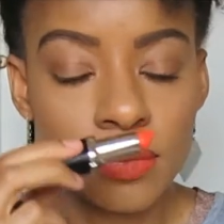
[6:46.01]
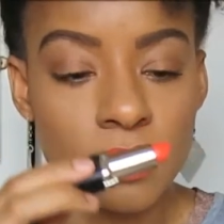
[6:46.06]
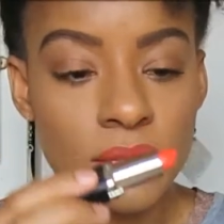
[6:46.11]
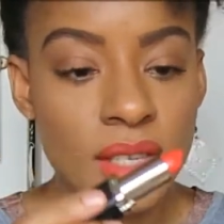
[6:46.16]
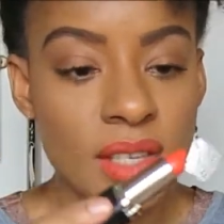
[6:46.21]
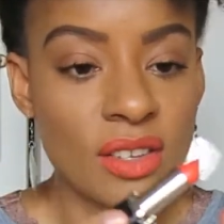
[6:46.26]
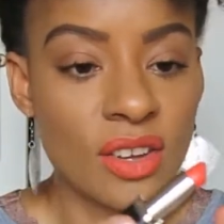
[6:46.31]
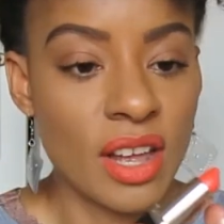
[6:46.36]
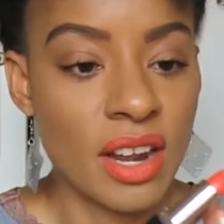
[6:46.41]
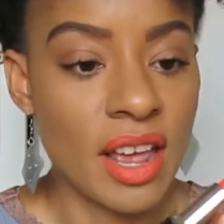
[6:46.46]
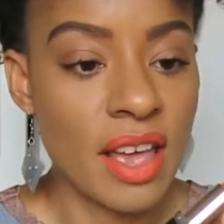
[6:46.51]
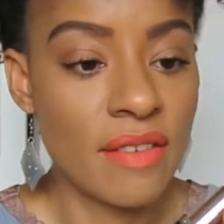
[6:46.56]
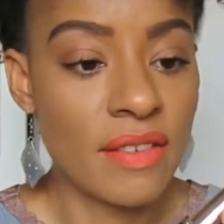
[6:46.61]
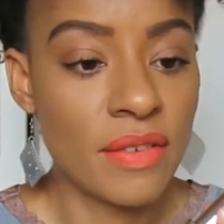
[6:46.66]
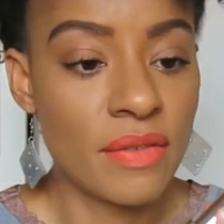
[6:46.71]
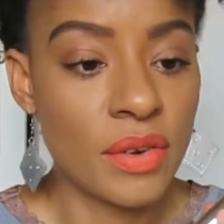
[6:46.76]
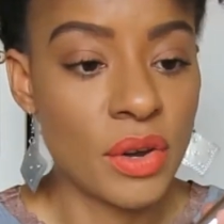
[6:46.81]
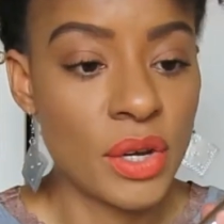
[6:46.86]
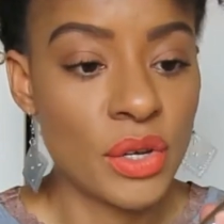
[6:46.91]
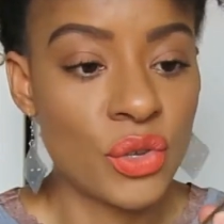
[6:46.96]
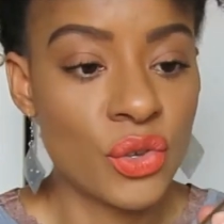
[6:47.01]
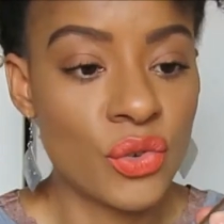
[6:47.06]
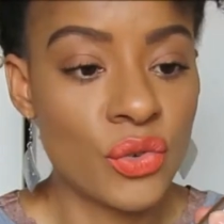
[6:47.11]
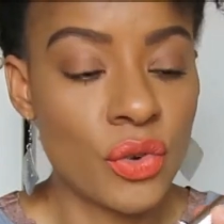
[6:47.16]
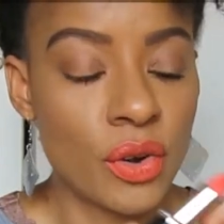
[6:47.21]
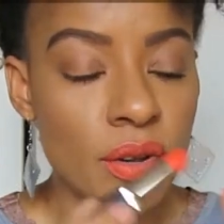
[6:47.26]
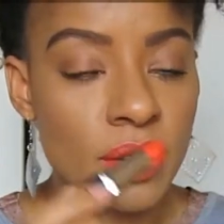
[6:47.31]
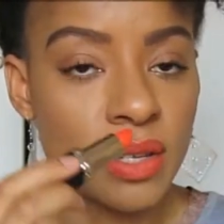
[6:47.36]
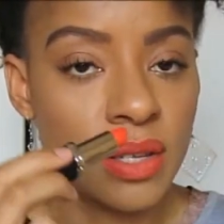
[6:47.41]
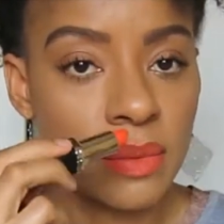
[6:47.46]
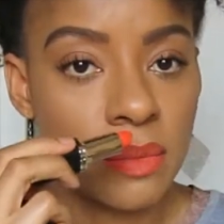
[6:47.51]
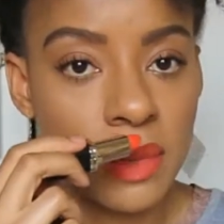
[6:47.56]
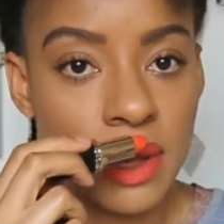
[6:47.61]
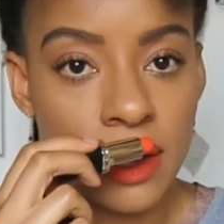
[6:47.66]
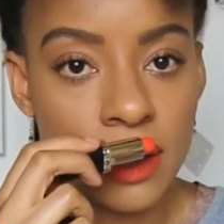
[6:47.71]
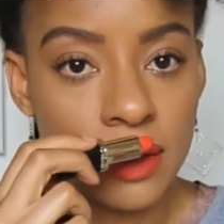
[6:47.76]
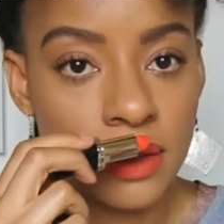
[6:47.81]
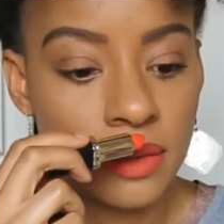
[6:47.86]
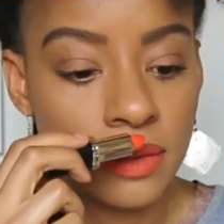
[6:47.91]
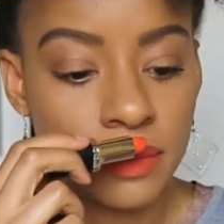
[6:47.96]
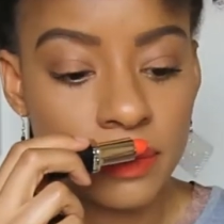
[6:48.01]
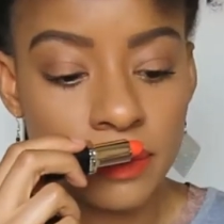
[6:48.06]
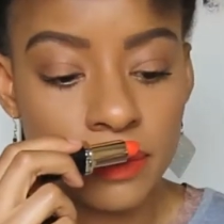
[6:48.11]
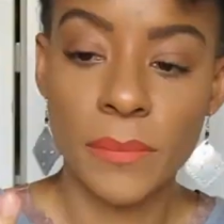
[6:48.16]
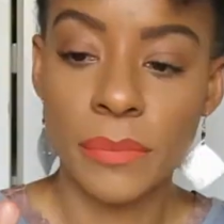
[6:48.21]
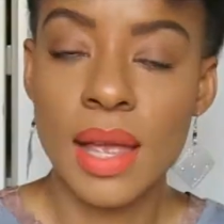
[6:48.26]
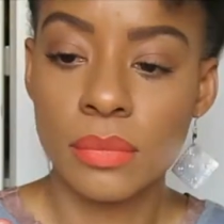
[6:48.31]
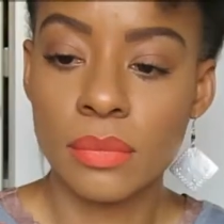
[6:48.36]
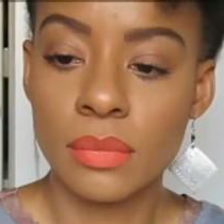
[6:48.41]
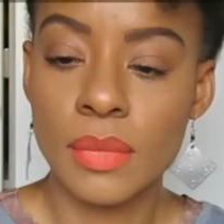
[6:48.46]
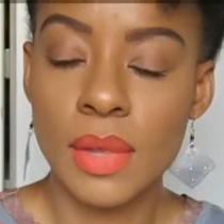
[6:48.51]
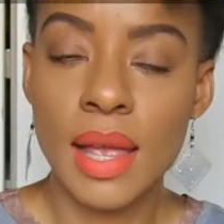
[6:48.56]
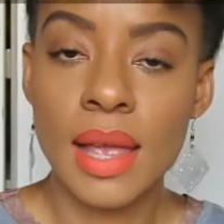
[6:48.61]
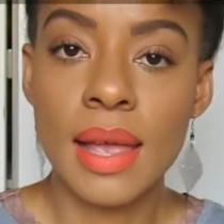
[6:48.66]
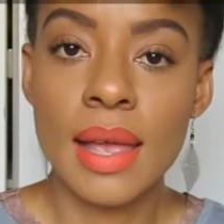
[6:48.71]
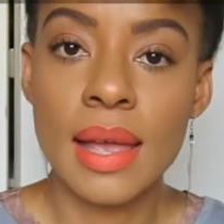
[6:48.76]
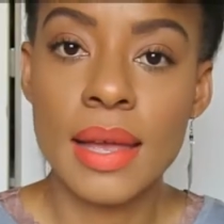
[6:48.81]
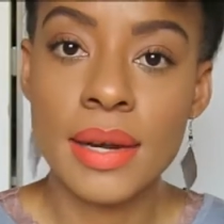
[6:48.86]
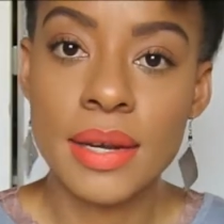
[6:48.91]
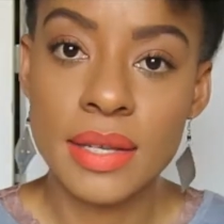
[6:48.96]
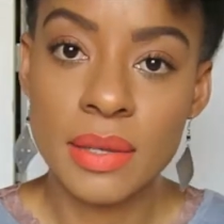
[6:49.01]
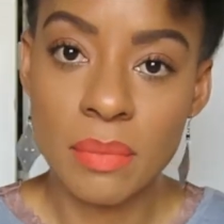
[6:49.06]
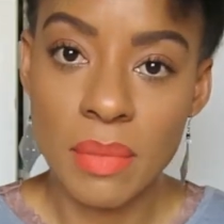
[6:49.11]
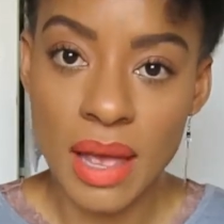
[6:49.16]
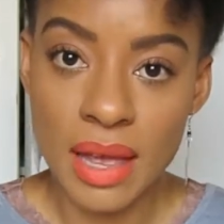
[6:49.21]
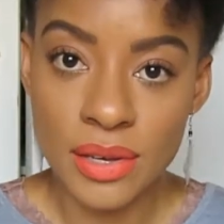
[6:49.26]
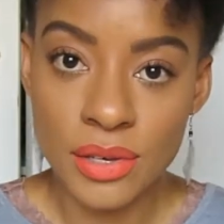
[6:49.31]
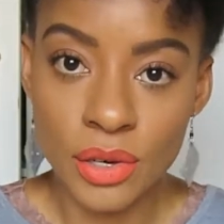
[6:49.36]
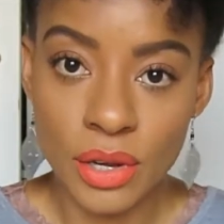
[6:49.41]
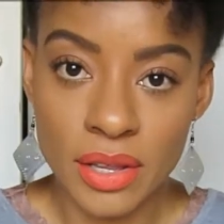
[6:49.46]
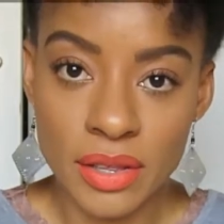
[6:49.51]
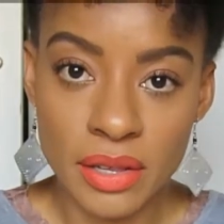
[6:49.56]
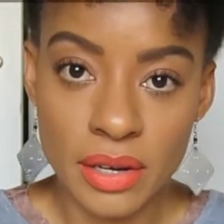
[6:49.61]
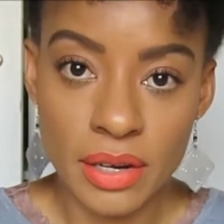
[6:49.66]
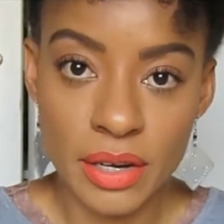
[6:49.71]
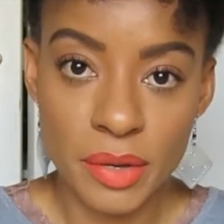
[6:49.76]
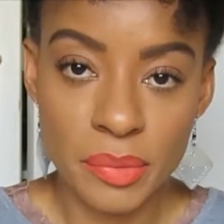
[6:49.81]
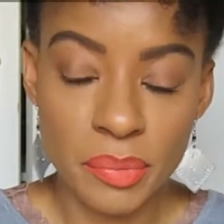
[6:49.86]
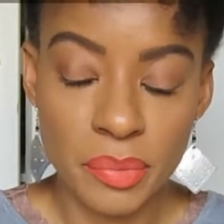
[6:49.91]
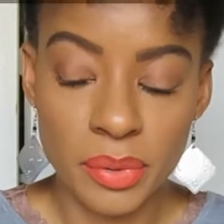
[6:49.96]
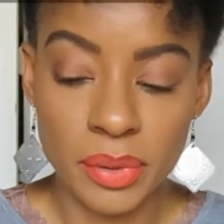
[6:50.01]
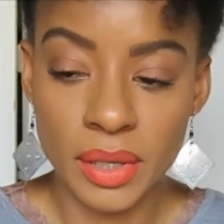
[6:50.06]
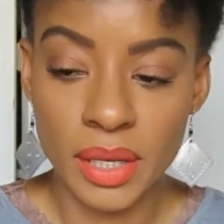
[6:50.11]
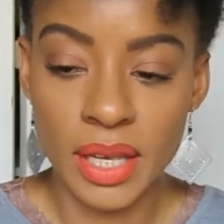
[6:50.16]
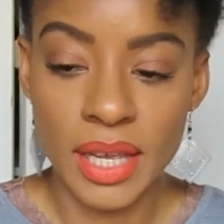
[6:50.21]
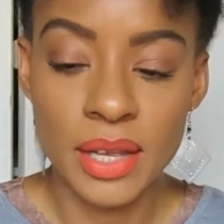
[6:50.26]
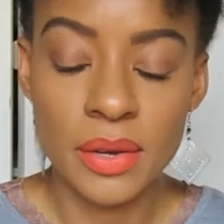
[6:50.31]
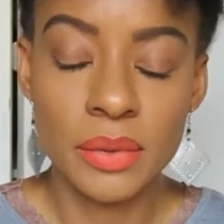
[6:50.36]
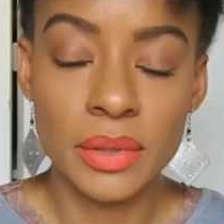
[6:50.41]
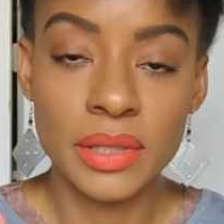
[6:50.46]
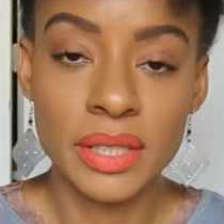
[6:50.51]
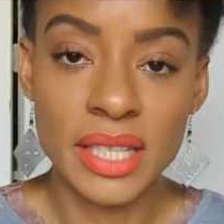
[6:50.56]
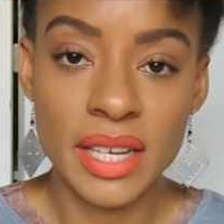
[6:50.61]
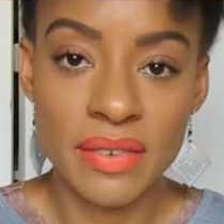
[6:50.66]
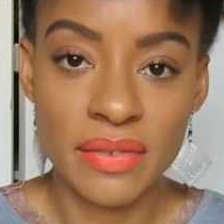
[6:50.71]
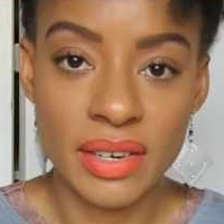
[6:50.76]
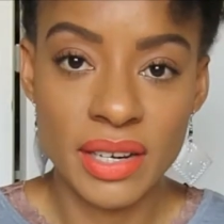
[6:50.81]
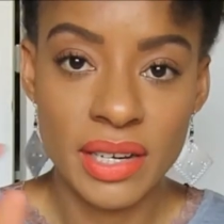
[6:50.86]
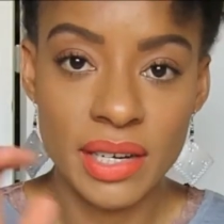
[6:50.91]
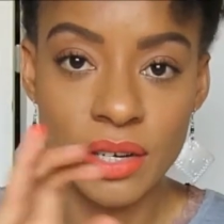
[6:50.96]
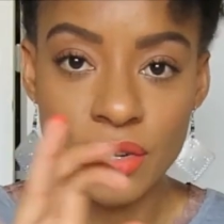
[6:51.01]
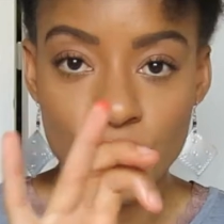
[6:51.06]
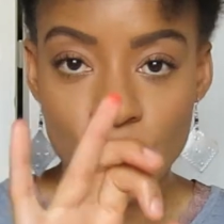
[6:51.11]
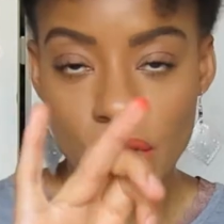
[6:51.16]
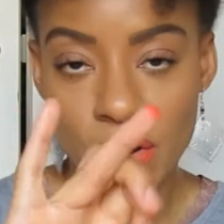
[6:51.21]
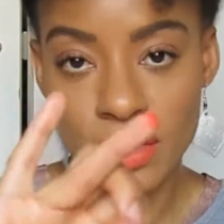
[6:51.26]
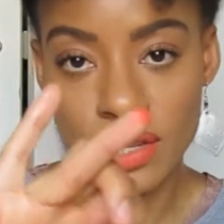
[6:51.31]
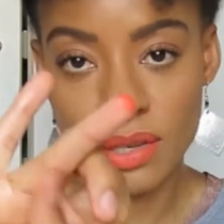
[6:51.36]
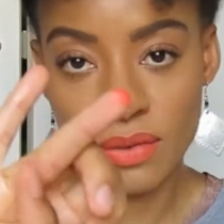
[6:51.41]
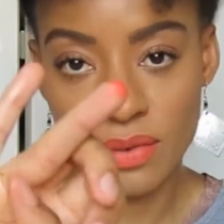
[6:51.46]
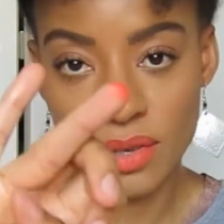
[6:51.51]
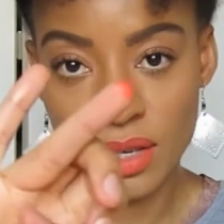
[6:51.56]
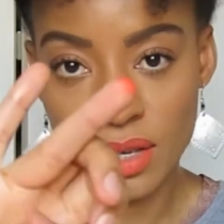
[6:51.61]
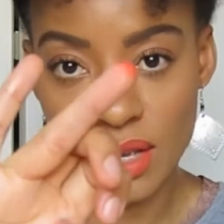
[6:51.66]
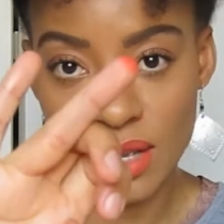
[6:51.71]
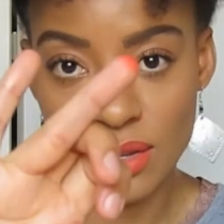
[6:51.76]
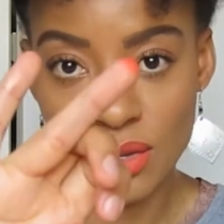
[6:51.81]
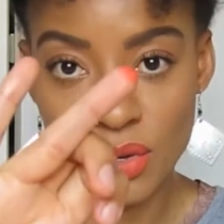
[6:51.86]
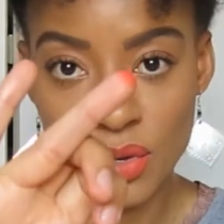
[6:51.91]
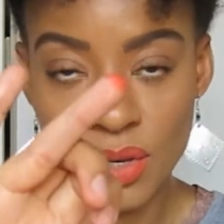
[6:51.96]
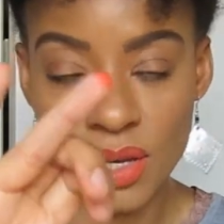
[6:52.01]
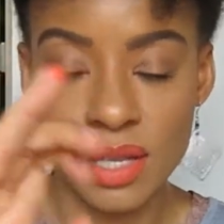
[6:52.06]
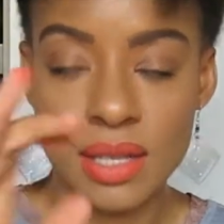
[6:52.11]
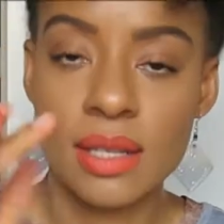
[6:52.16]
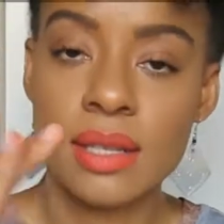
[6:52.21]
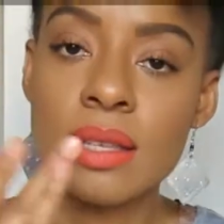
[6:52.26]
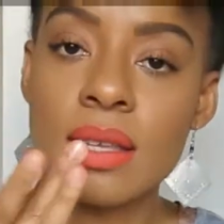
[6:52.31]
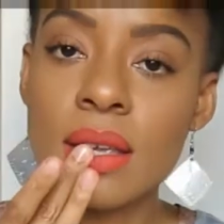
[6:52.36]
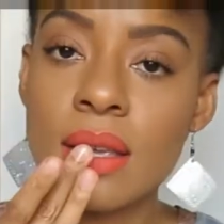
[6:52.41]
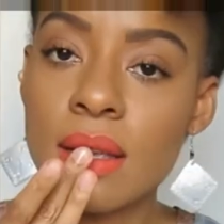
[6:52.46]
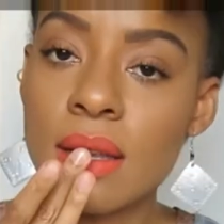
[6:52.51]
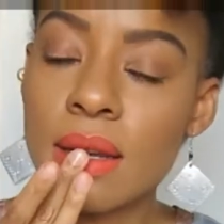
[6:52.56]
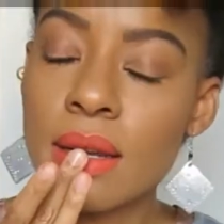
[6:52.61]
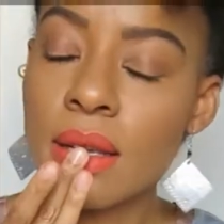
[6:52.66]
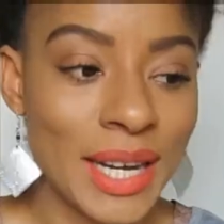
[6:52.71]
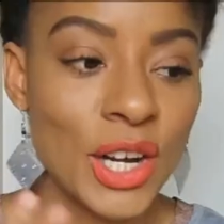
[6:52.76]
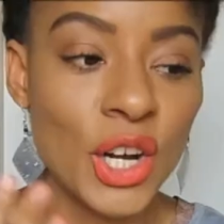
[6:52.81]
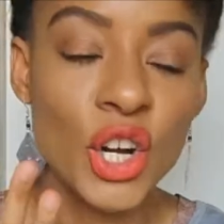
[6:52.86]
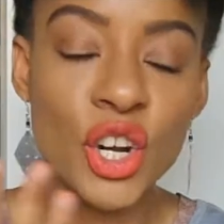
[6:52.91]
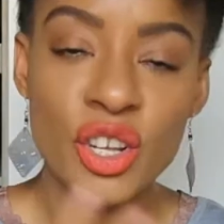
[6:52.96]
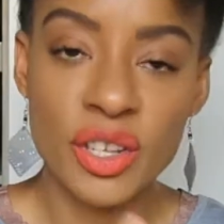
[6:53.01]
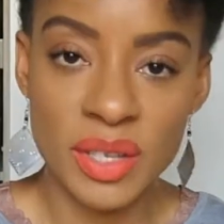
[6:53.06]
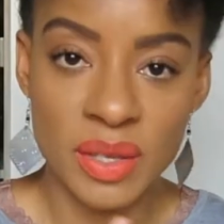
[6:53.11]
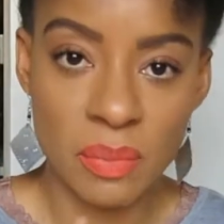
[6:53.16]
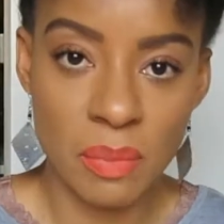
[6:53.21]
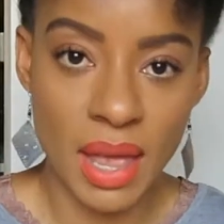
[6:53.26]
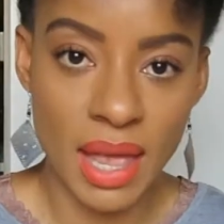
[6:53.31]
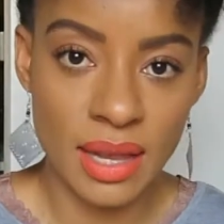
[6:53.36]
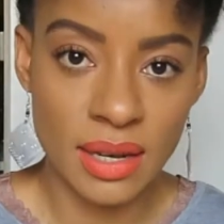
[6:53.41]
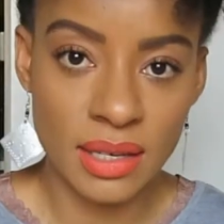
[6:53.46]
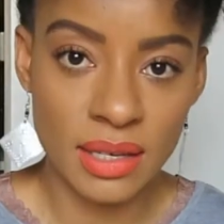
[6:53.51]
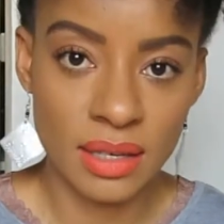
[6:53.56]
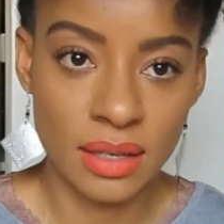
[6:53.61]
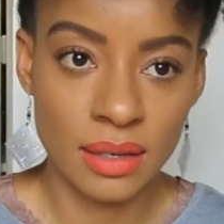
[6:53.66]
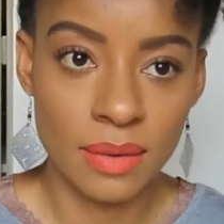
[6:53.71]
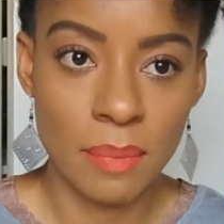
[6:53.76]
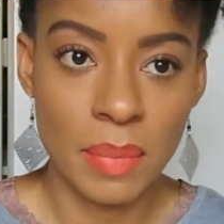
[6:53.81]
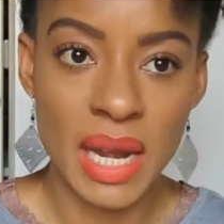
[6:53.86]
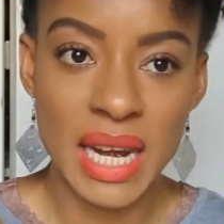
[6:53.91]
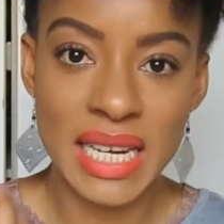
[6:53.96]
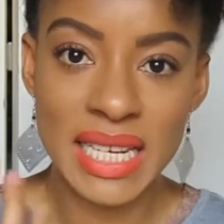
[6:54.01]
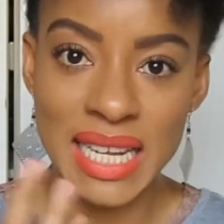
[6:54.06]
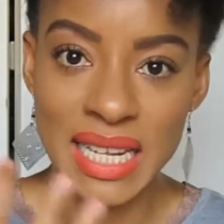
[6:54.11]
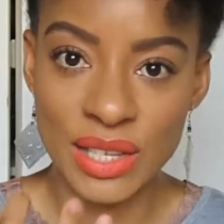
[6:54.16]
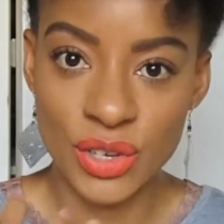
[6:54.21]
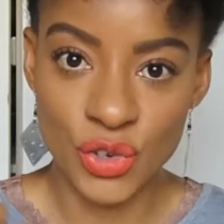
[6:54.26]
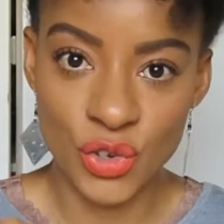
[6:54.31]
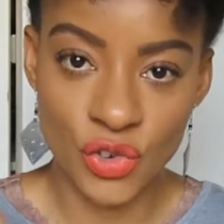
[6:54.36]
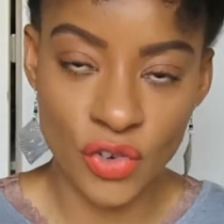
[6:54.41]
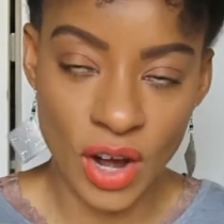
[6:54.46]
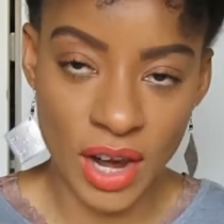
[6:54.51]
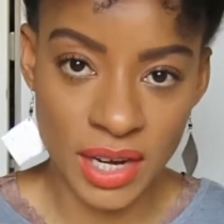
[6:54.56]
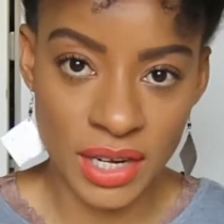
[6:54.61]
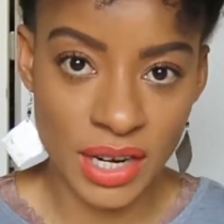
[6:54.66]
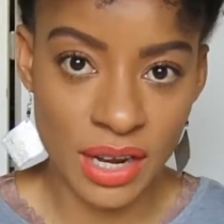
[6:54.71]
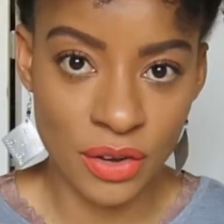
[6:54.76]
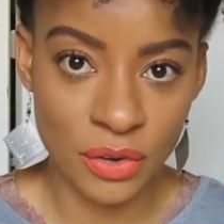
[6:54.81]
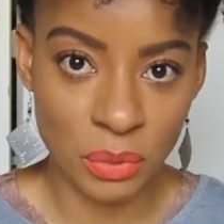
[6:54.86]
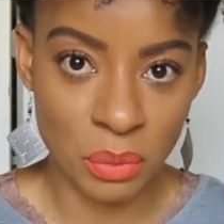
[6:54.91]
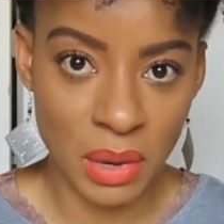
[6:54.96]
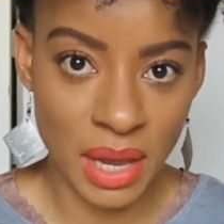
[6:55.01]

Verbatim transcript: does not have a very strong smell. It is matte on the lip, it will definitely transfer as you can see. It looks matte, but it doesn't dry down